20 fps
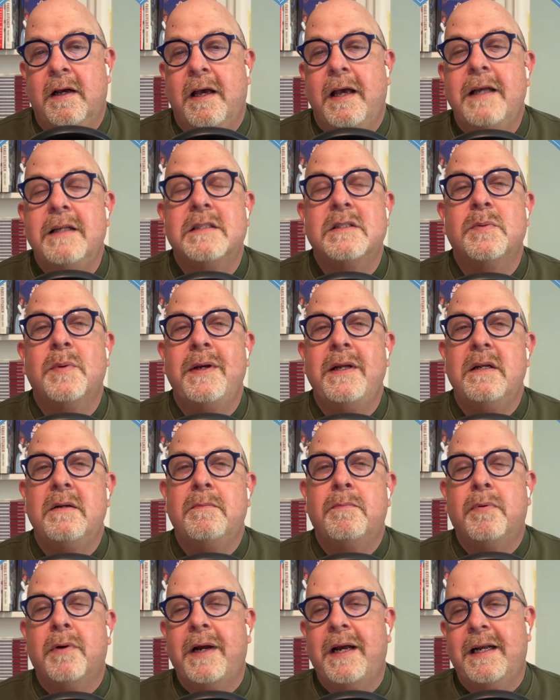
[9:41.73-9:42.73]
It sweetened
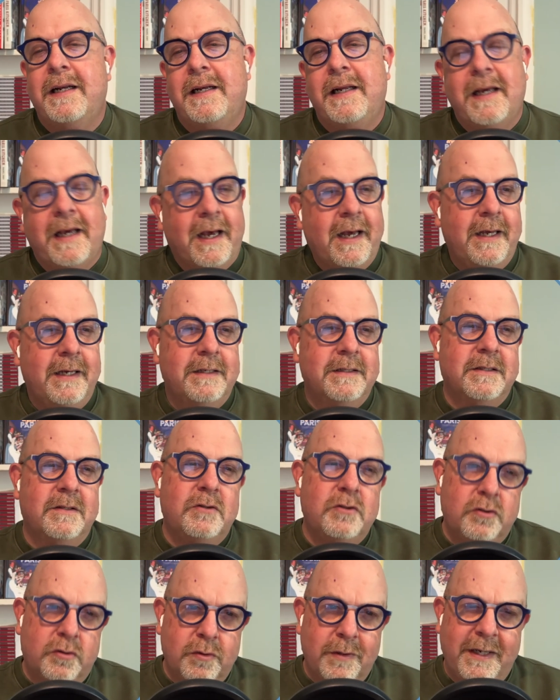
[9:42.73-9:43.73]
bread, cakes,
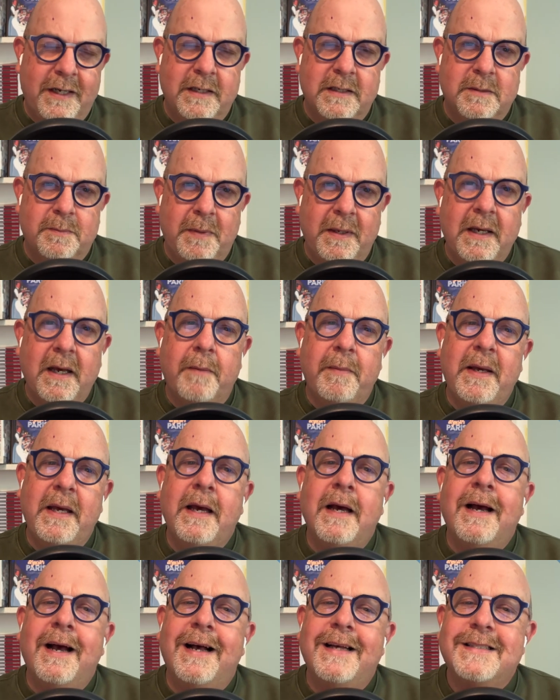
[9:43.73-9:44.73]
and drinks, becoming
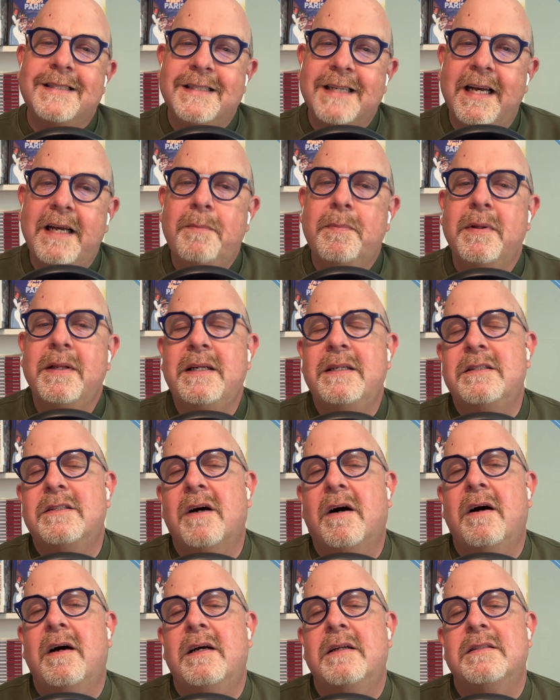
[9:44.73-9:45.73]
a staple in
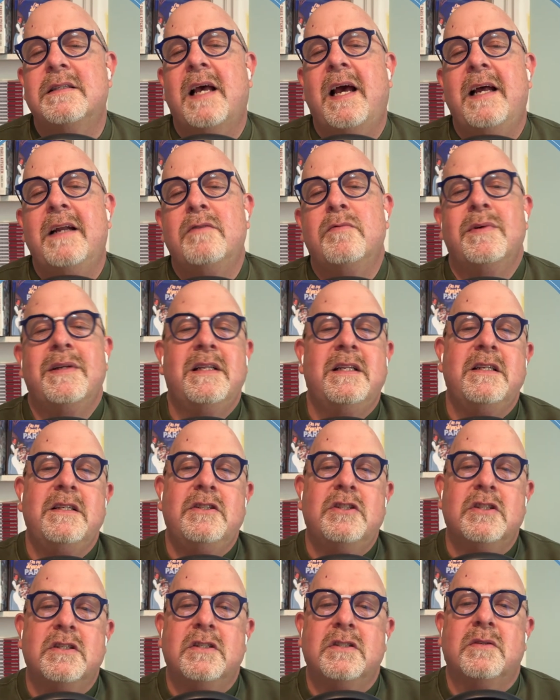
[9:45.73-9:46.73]
diets and
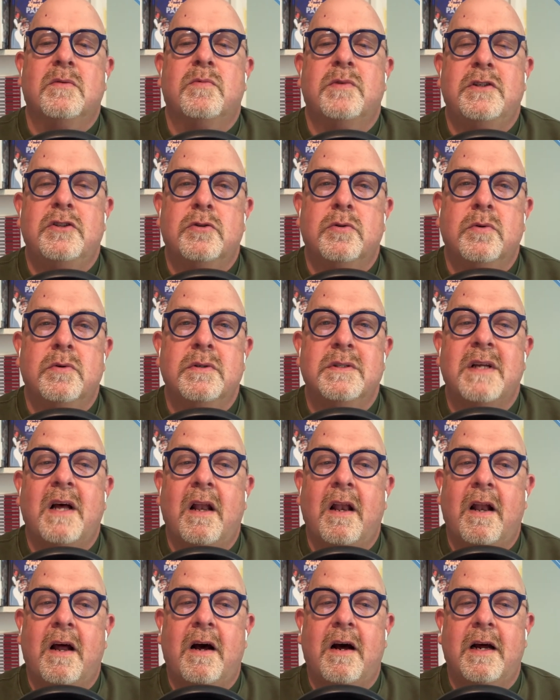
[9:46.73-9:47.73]
religious rituals
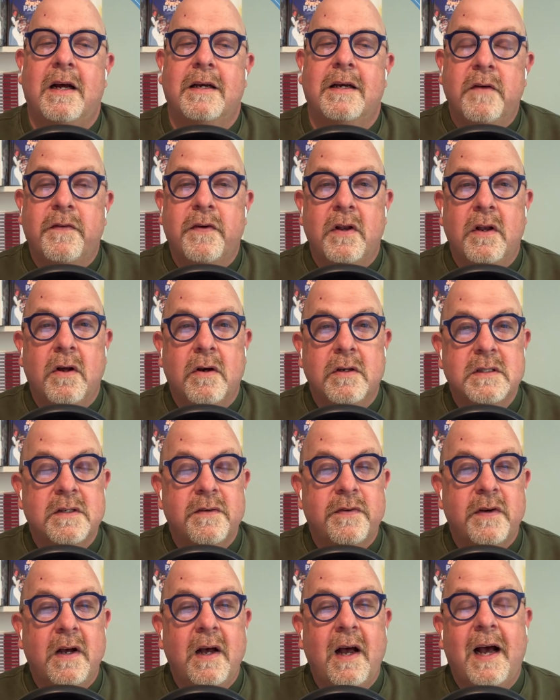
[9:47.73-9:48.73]
alike.
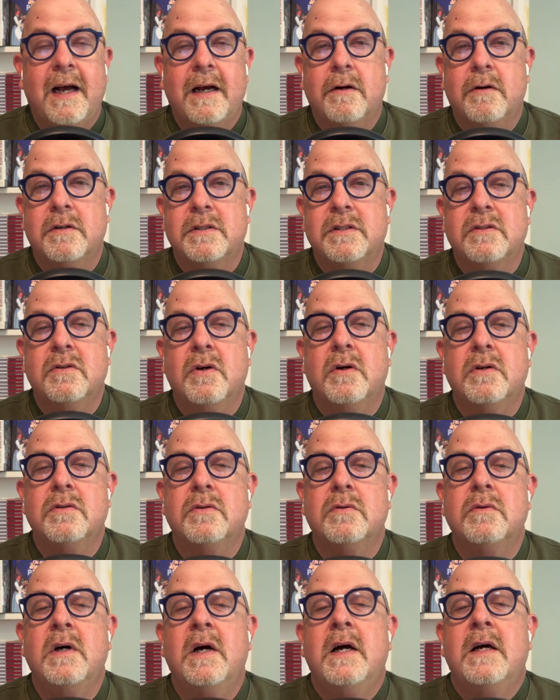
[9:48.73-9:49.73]
philosopher
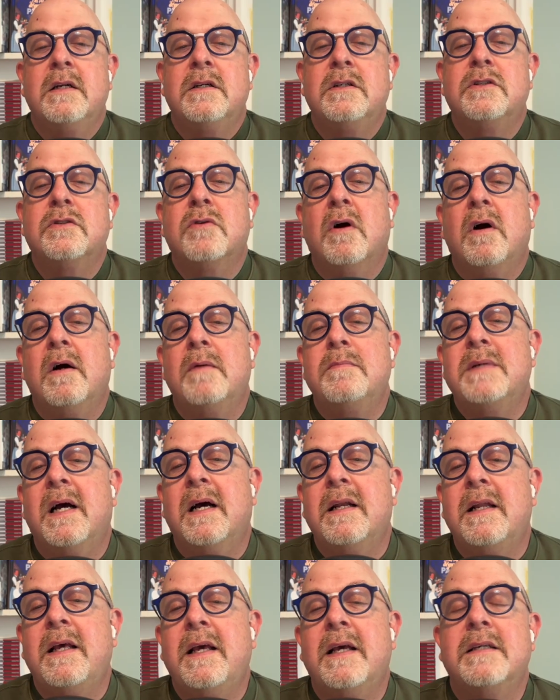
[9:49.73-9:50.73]
Aristotle described
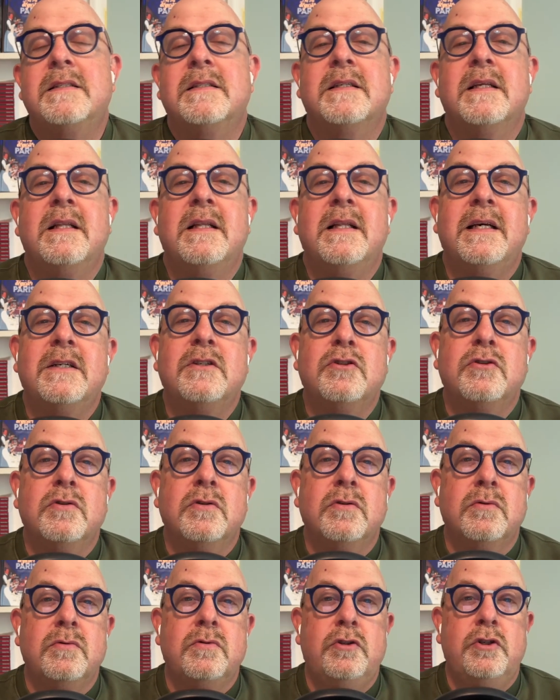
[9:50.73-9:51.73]
honey as
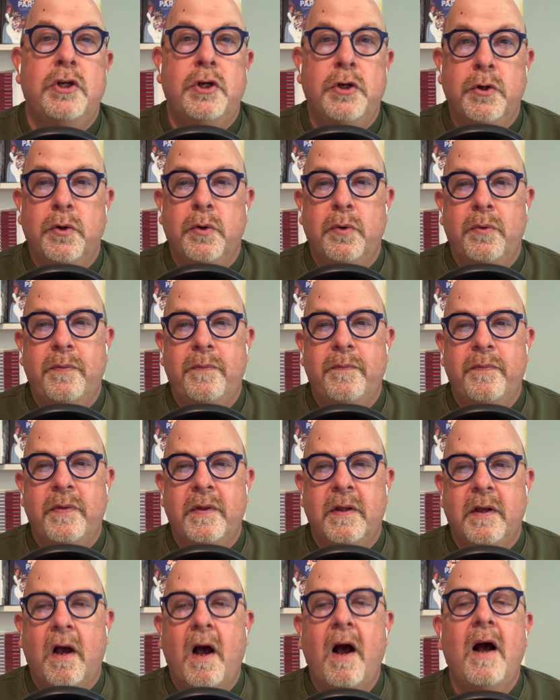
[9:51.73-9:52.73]
celestial dew,
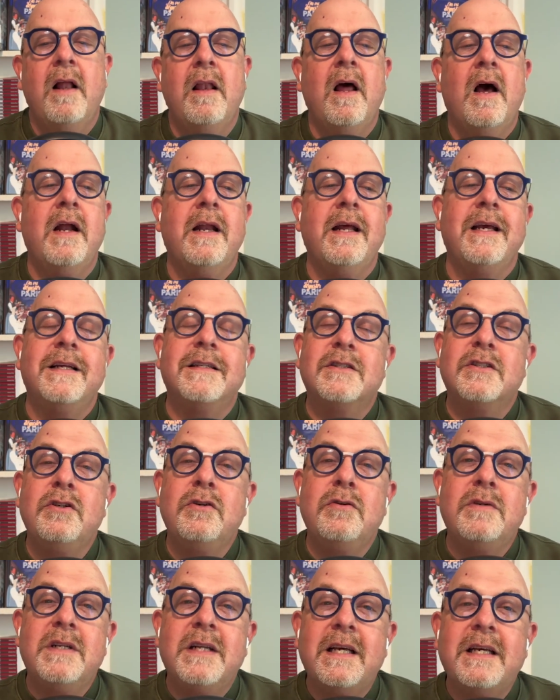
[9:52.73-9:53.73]
highlighting its
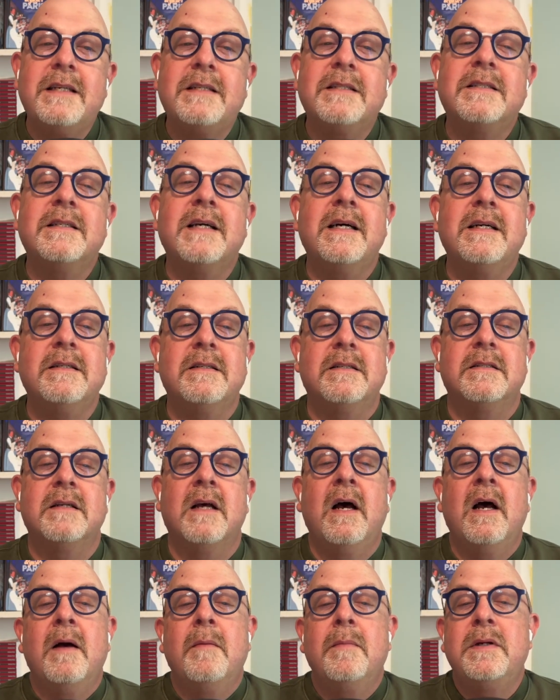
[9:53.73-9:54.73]
unique status
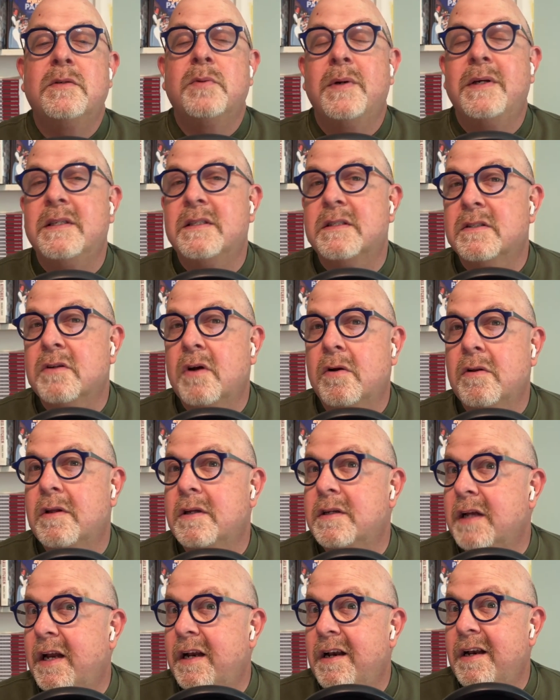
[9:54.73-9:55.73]
between
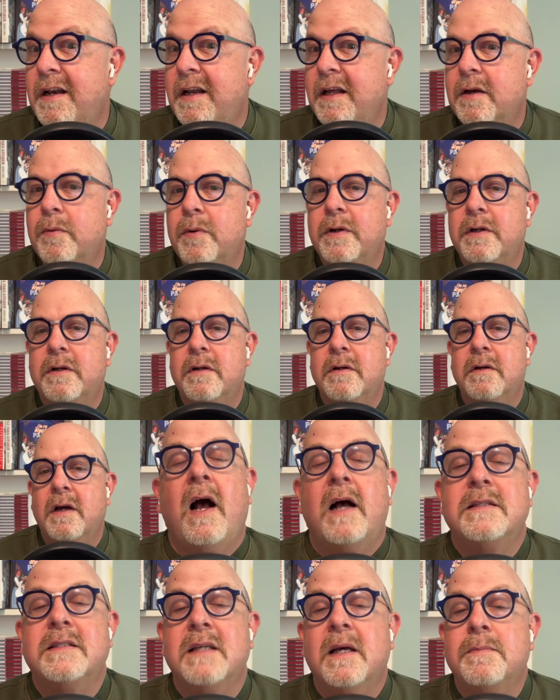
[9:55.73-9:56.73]
solid and liquid,
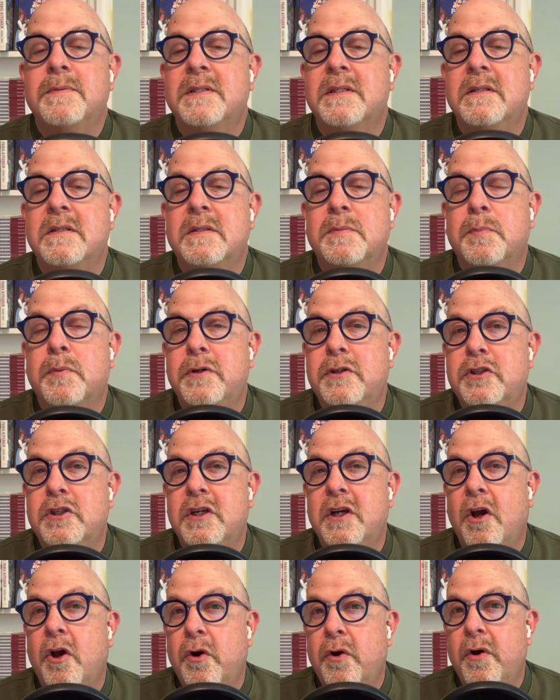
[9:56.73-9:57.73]
a substance
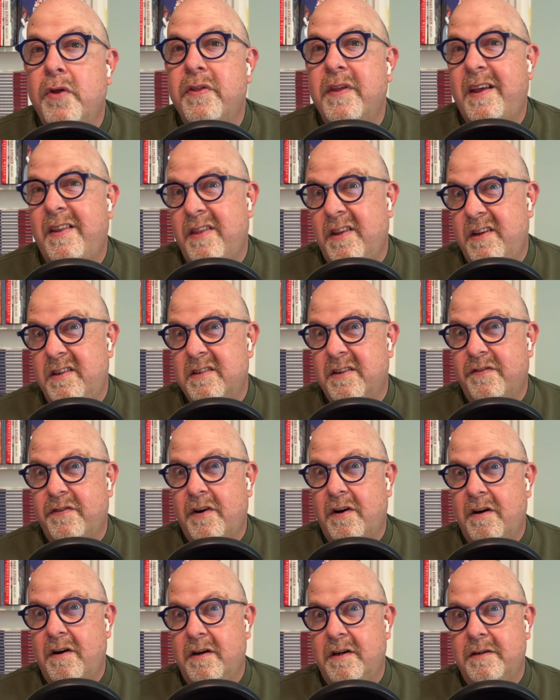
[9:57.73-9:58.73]
bridging earth and the
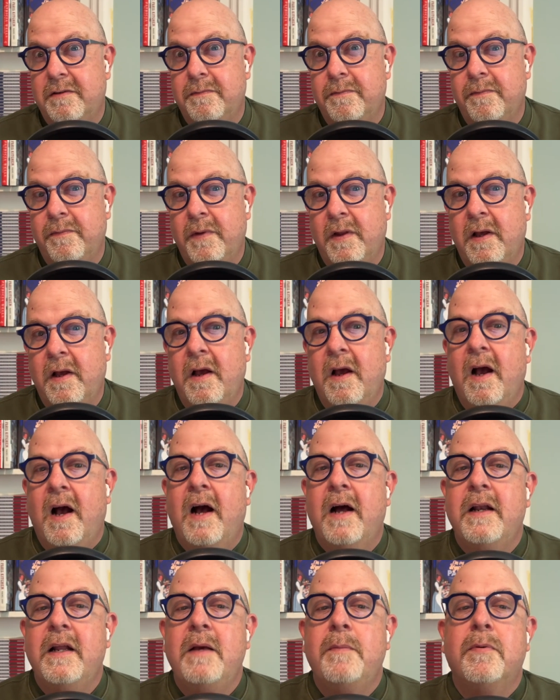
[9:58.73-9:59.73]
divine.
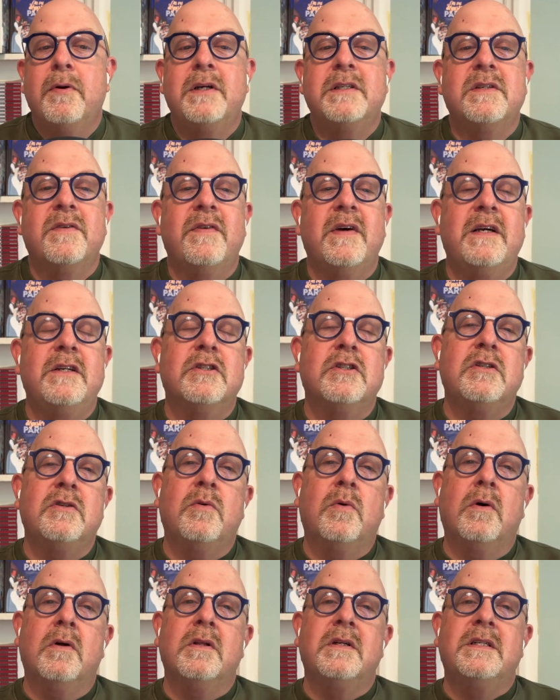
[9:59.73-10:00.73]
Honey preservation
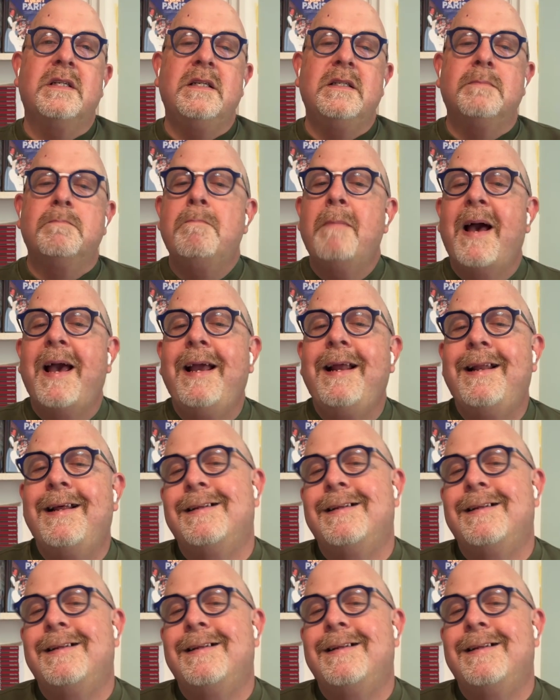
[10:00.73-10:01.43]
qualities made